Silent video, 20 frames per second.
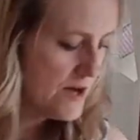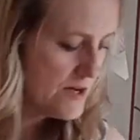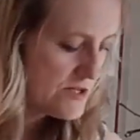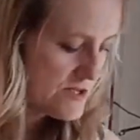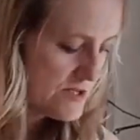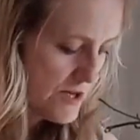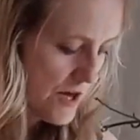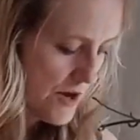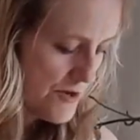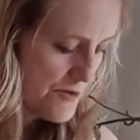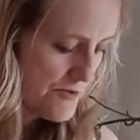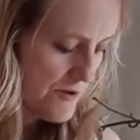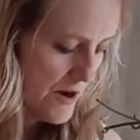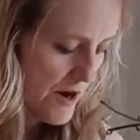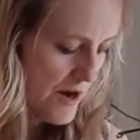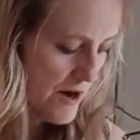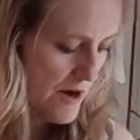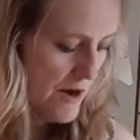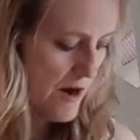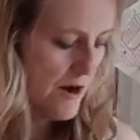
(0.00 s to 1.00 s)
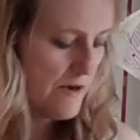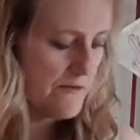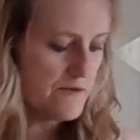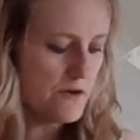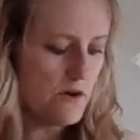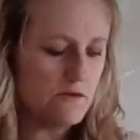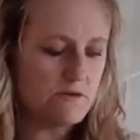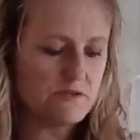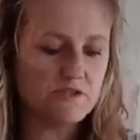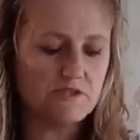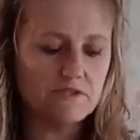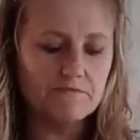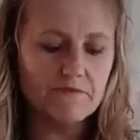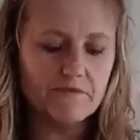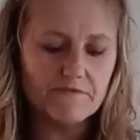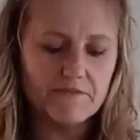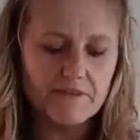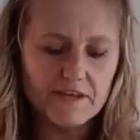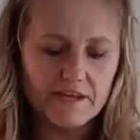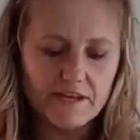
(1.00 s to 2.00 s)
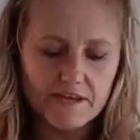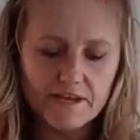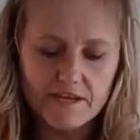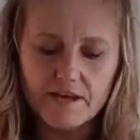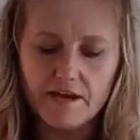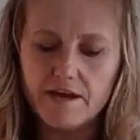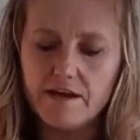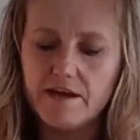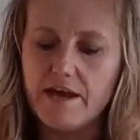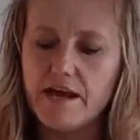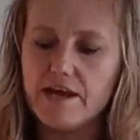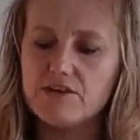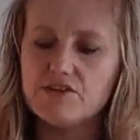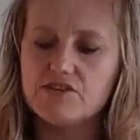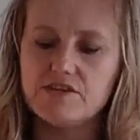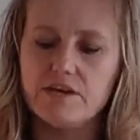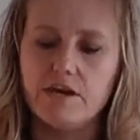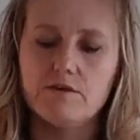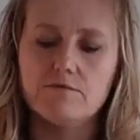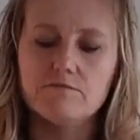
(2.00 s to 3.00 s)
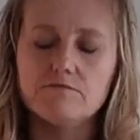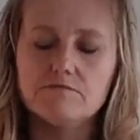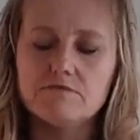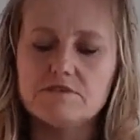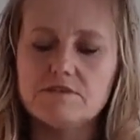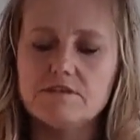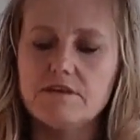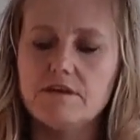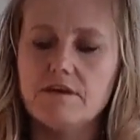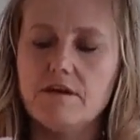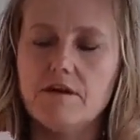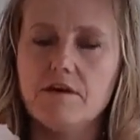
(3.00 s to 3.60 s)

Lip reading: So I've got some of the eggshells.